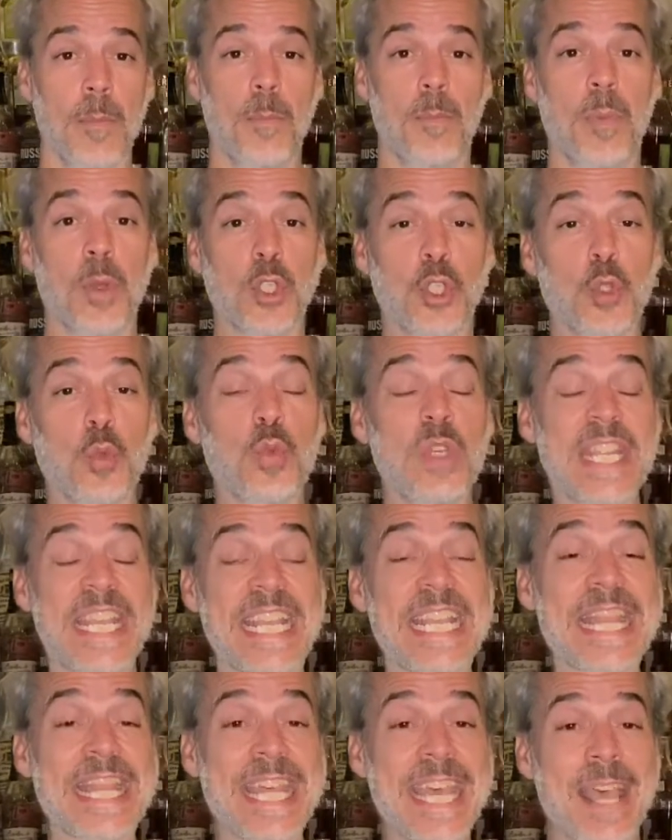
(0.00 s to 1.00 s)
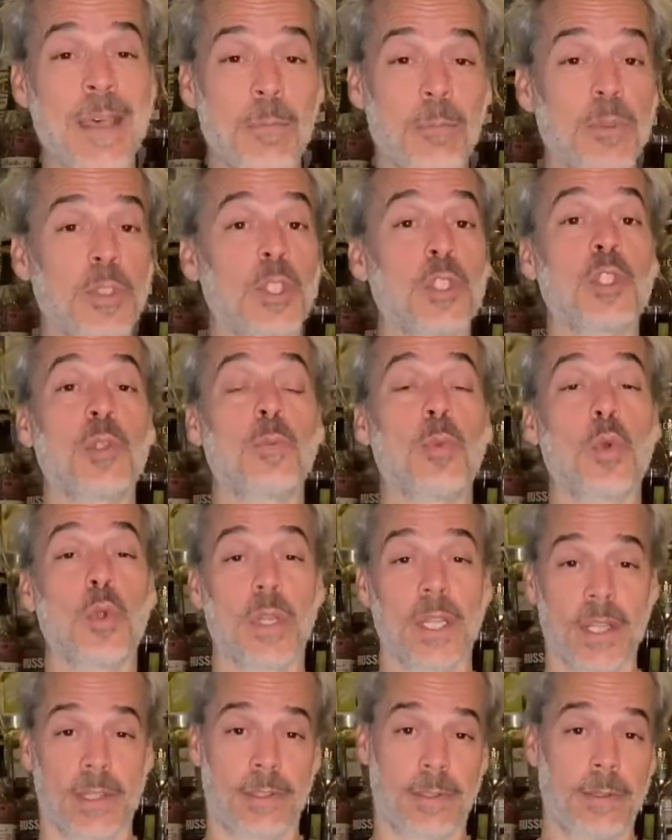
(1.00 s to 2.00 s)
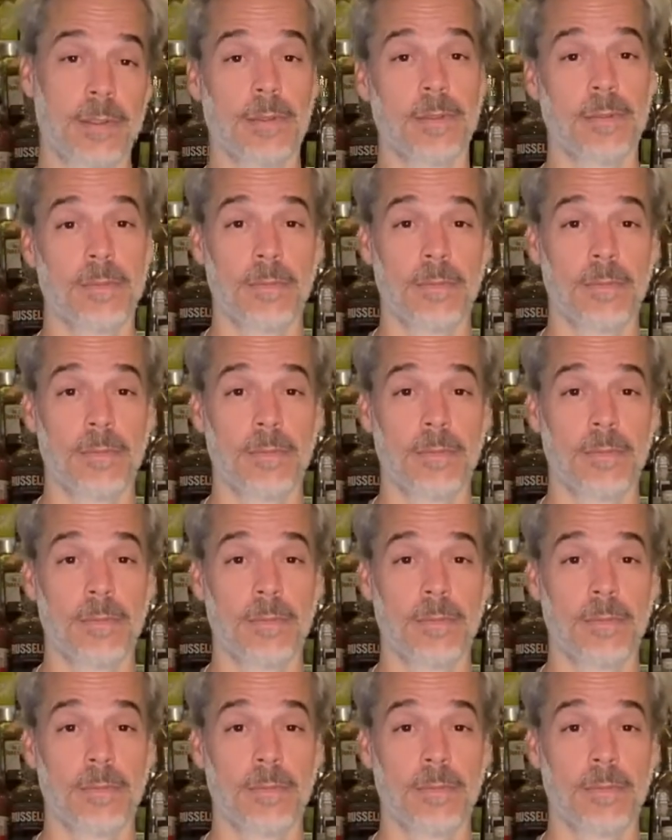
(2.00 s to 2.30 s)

but you need them to support us.